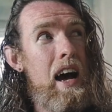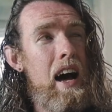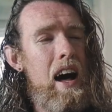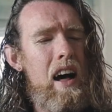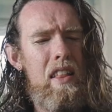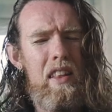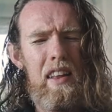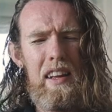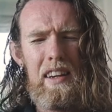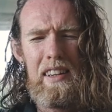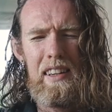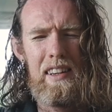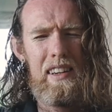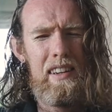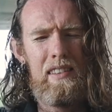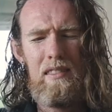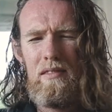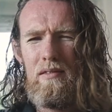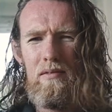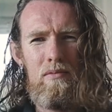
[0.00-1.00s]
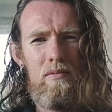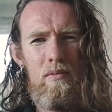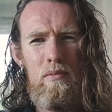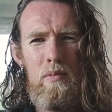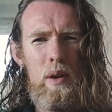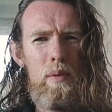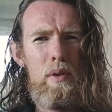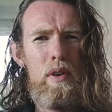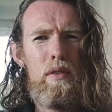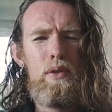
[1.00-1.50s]
And like,
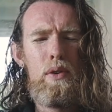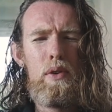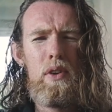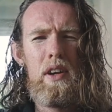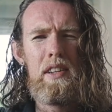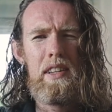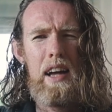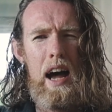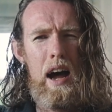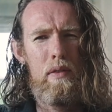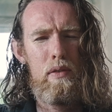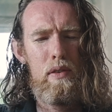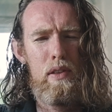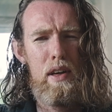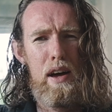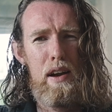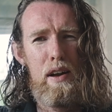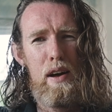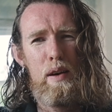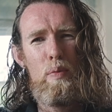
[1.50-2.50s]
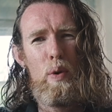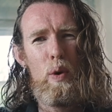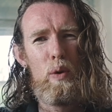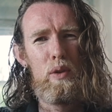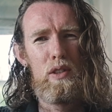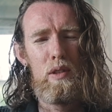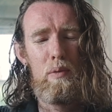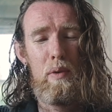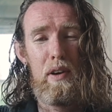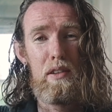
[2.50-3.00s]
maybe a few days after that, I
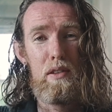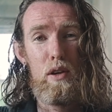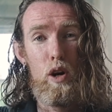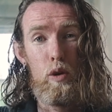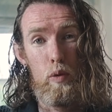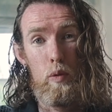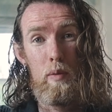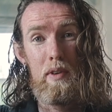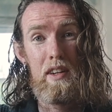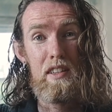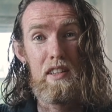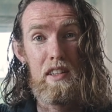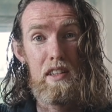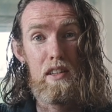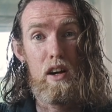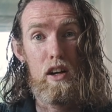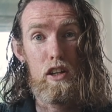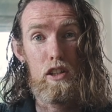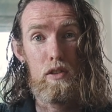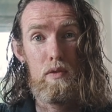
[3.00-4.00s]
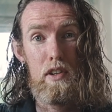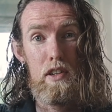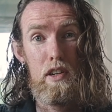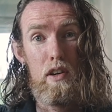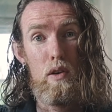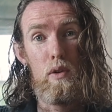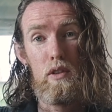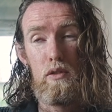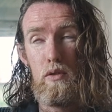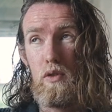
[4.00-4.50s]
posted my dopamine detox
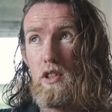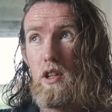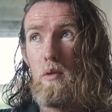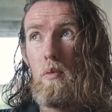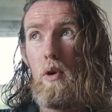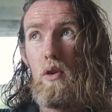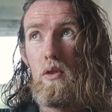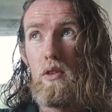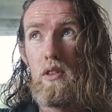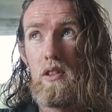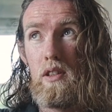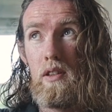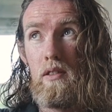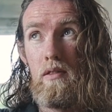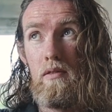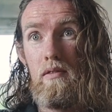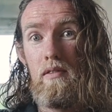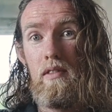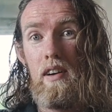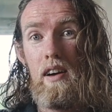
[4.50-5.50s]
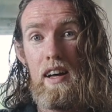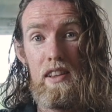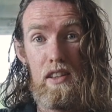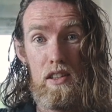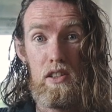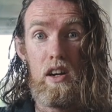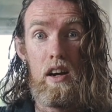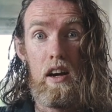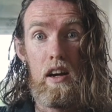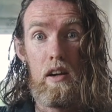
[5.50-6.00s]
video, which was the most, at the
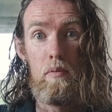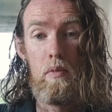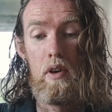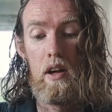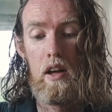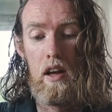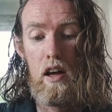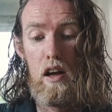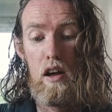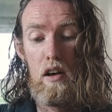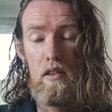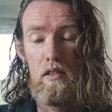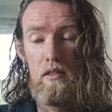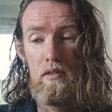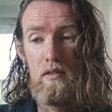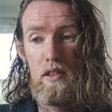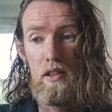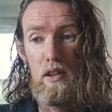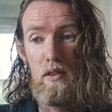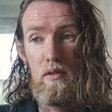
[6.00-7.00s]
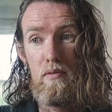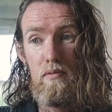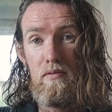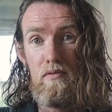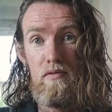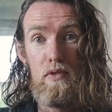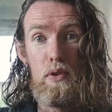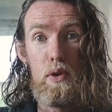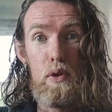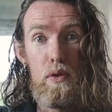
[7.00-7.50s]
time,
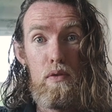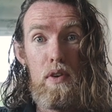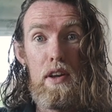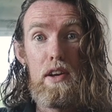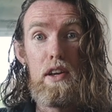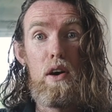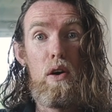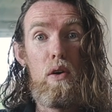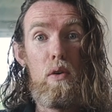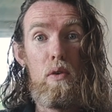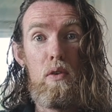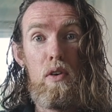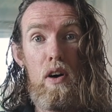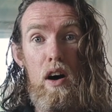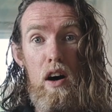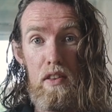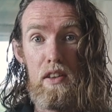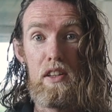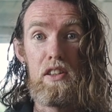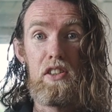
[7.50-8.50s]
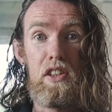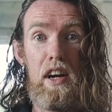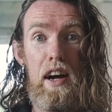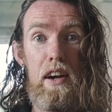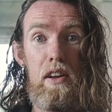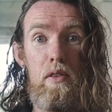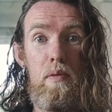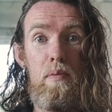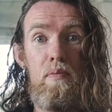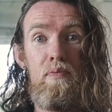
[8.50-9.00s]
viewed video on this
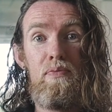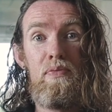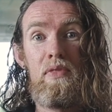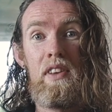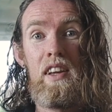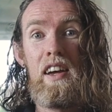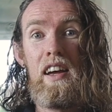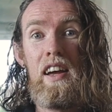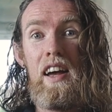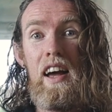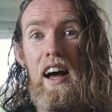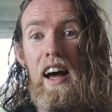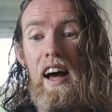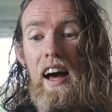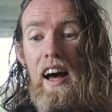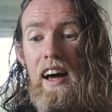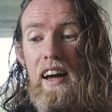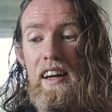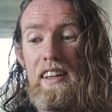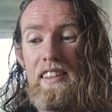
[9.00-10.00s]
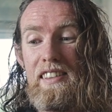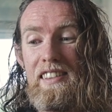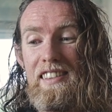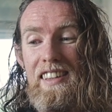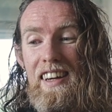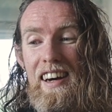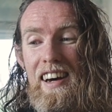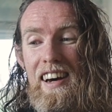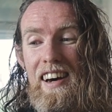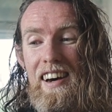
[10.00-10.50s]
channel. And
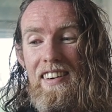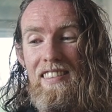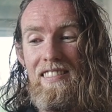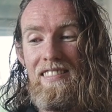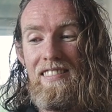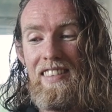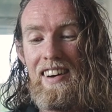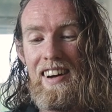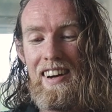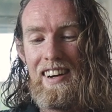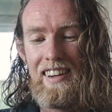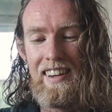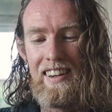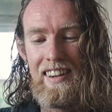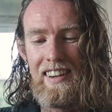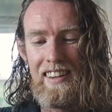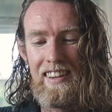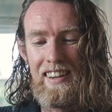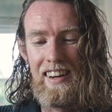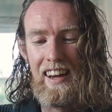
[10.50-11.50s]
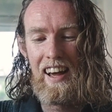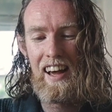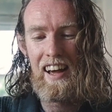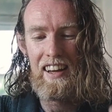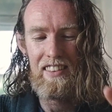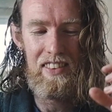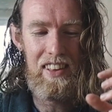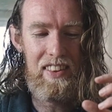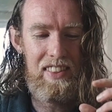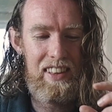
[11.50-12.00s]

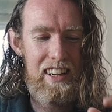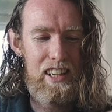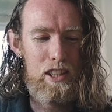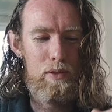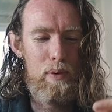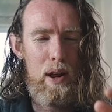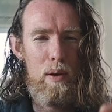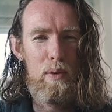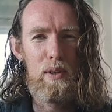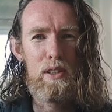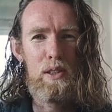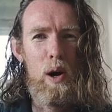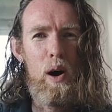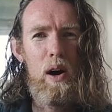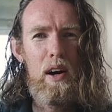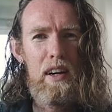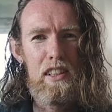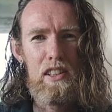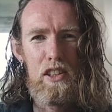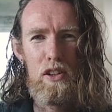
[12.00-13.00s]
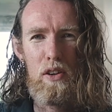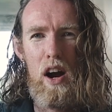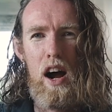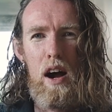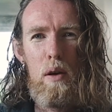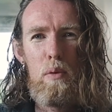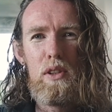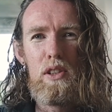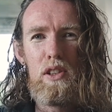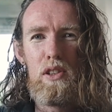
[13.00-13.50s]
the thing is, when I was talking to her,
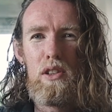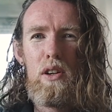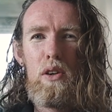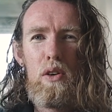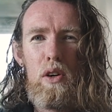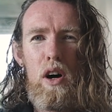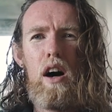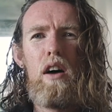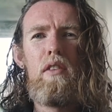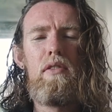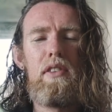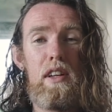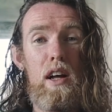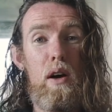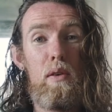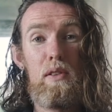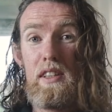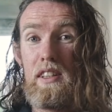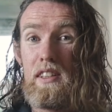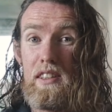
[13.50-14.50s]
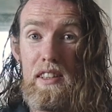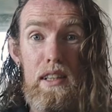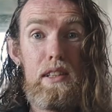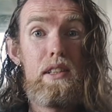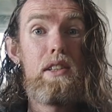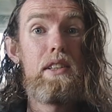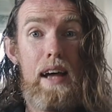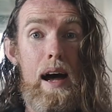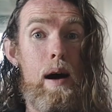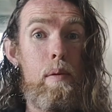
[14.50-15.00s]
I was so confident. I was like,
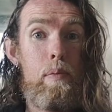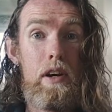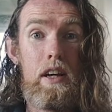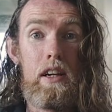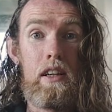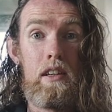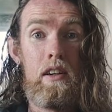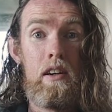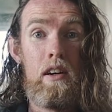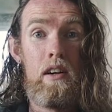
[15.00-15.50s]
this is happening.